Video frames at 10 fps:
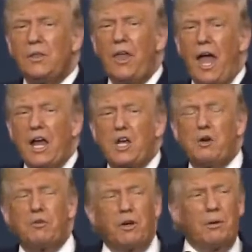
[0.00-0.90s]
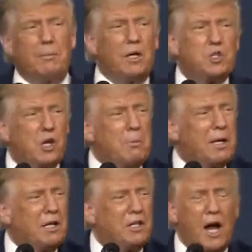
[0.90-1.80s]
Thank you very much. So
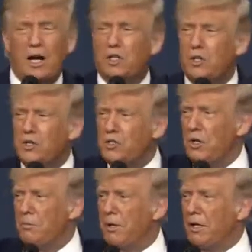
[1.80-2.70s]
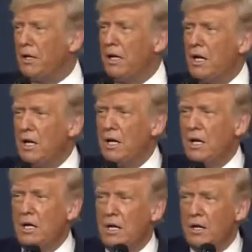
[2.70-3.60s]
many doctors, so many
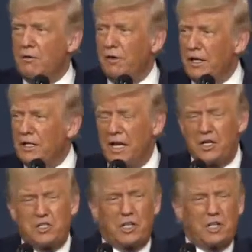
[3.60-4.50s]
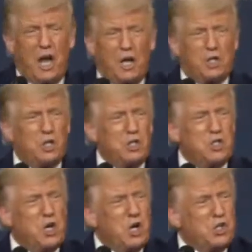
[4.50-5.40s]
fantastic doctors,
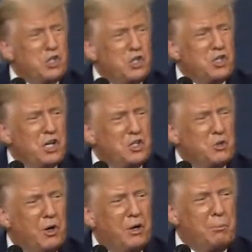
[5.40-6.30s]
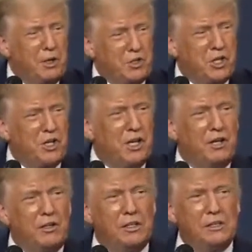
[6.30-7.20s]
nurses. That's great. Please sit down.